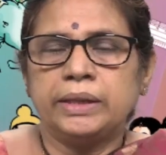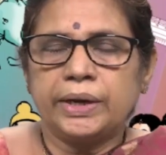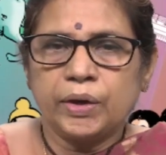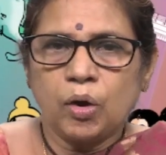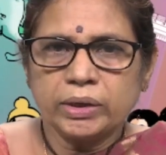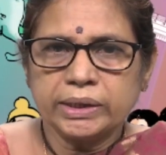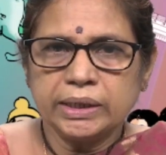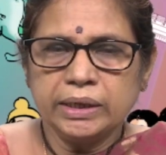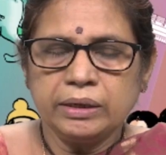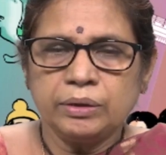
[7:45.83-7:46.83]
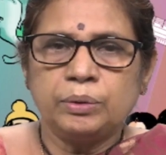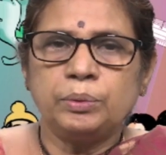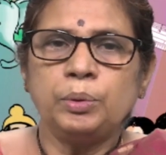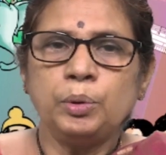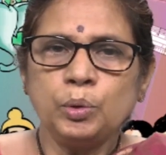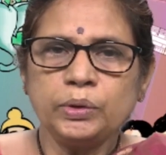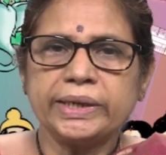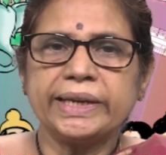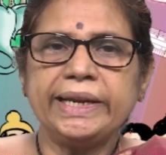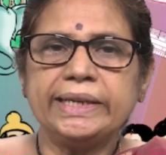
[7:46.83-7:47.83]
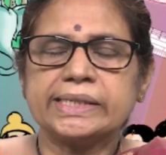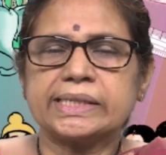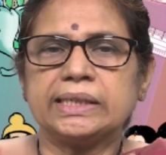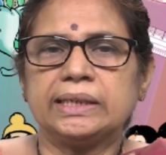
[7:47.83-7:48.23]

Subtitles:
The doctor who treats